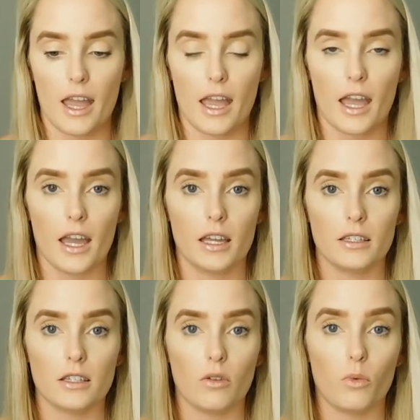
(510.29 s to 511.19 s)

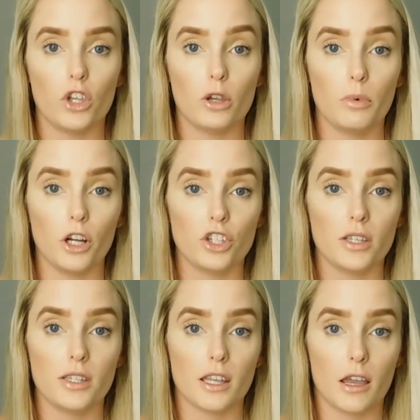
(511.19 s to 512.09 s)
And when you
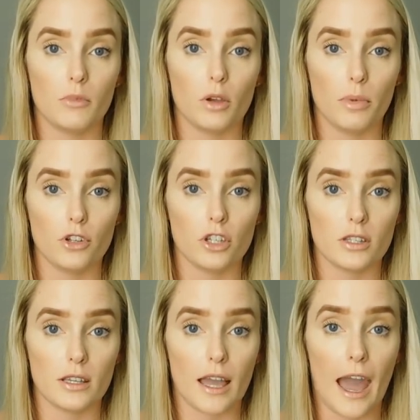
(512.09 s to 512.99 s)
purchase them, you
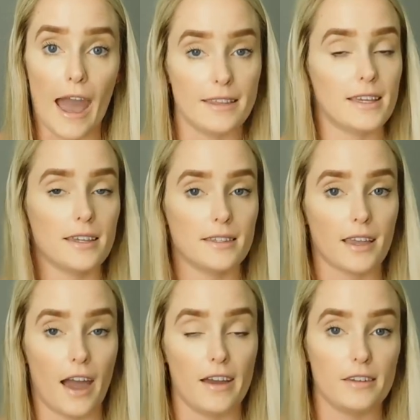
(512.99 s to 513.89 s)
purchase it as a
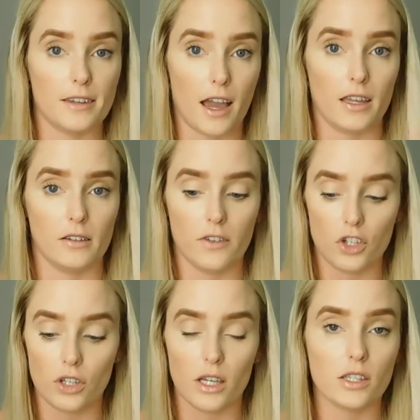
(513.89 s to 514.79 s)
set, not
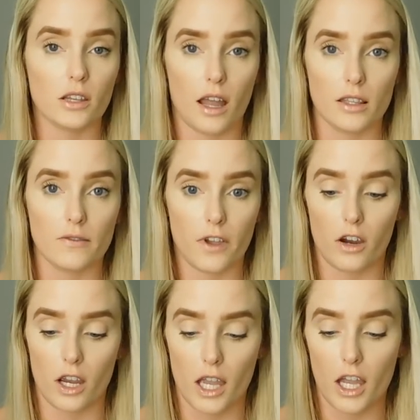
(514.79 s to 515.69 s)
individually, so that's
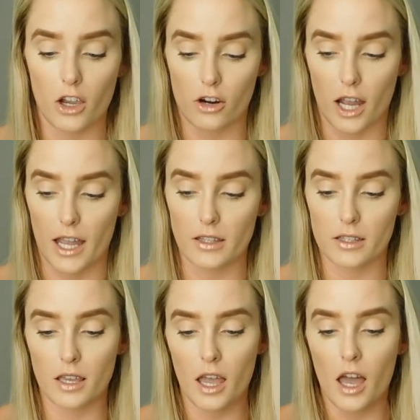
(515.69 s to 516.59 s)
very great.